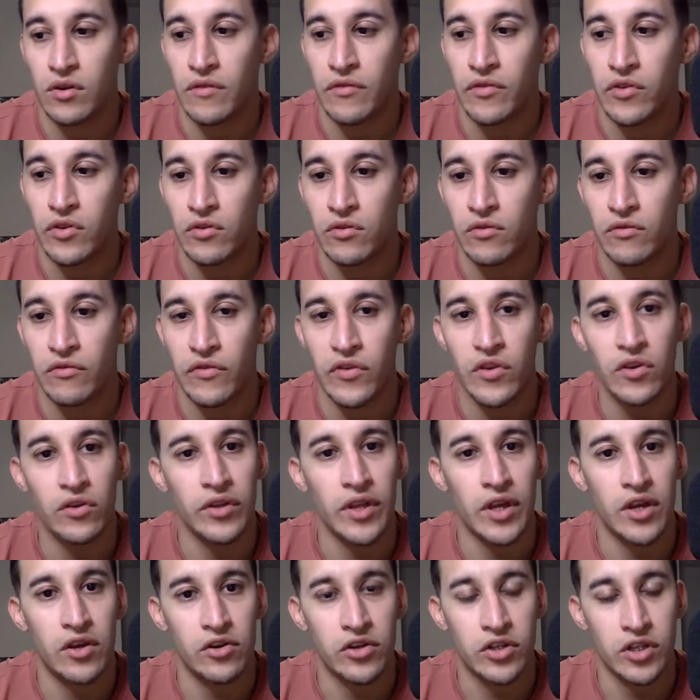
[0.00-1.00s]
If you feel
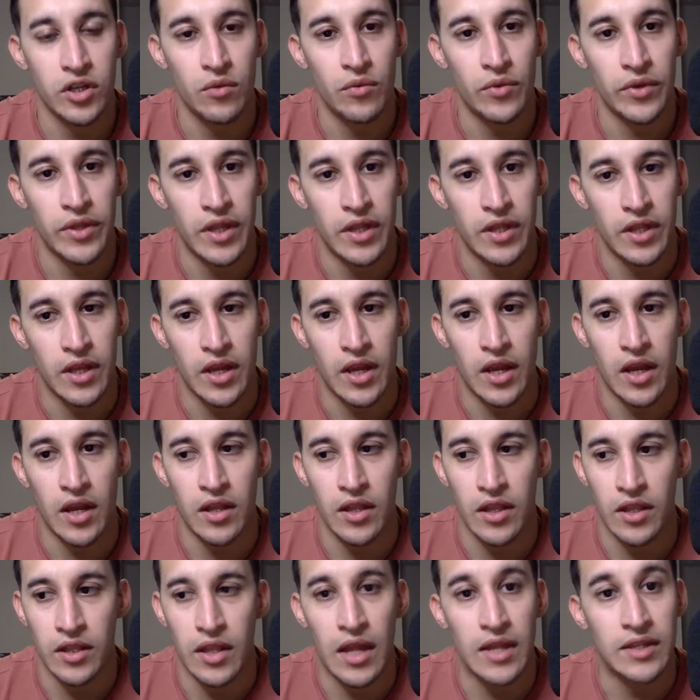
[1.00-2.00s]
that you're someone that
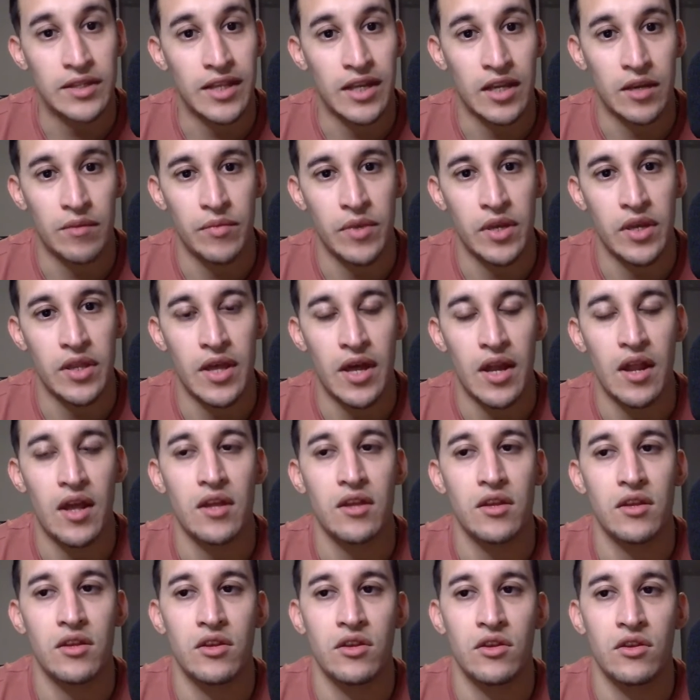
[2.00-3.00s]
that's like me, that